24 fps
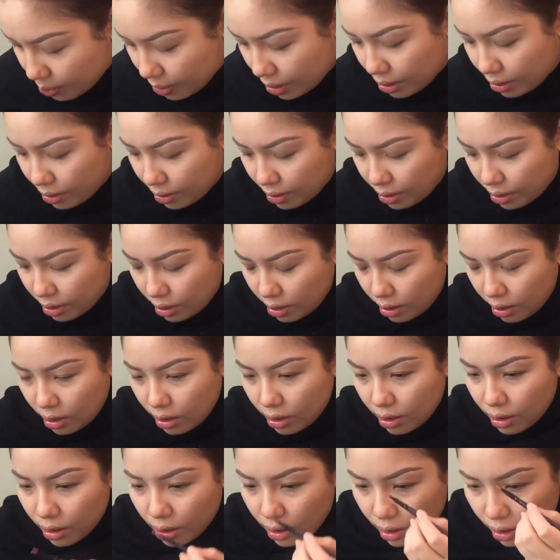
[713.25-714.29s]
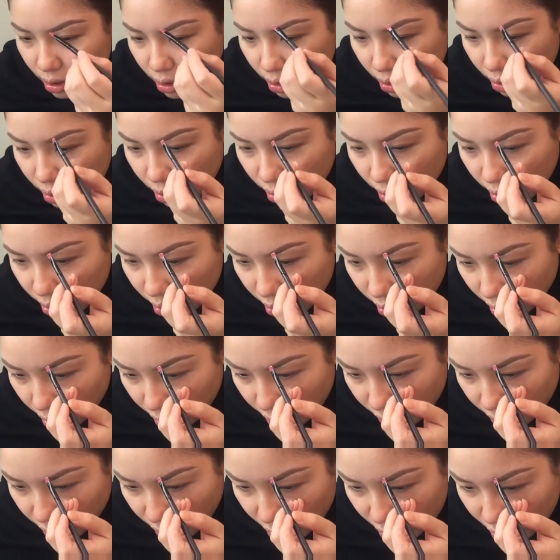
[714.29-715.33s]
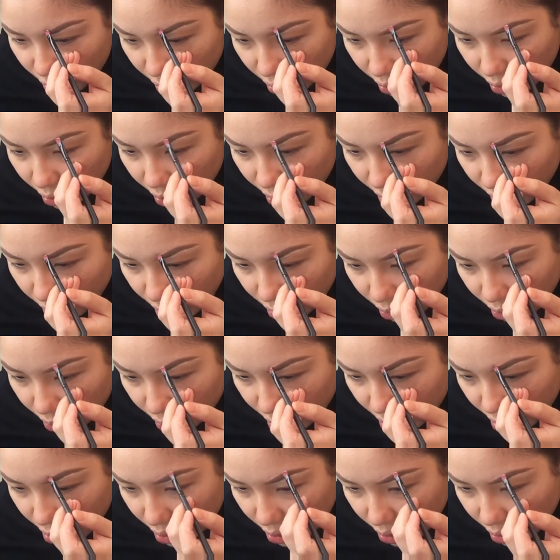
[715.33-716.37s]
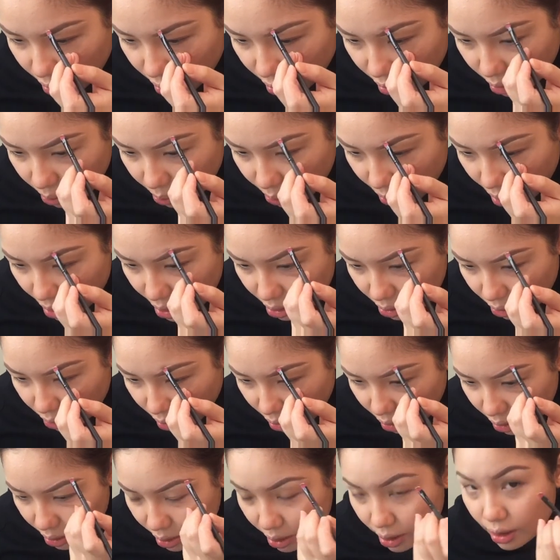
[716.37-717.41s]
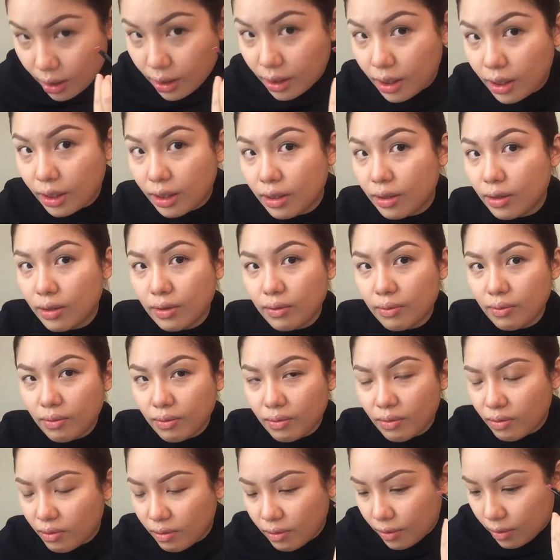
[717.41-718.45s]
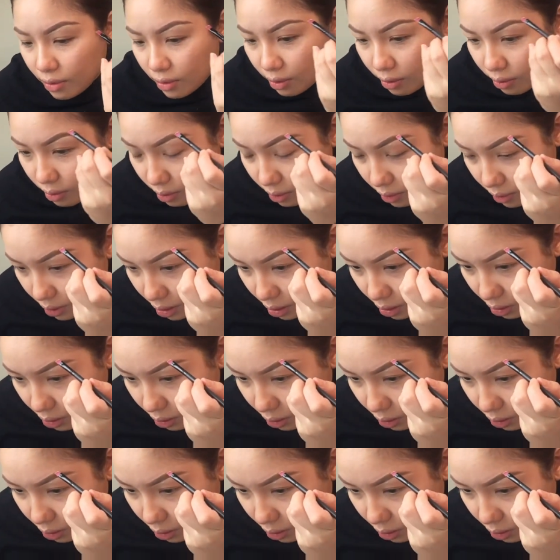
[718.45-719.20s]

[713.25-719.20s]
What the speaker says: but unfortunately wasn't the best quality that you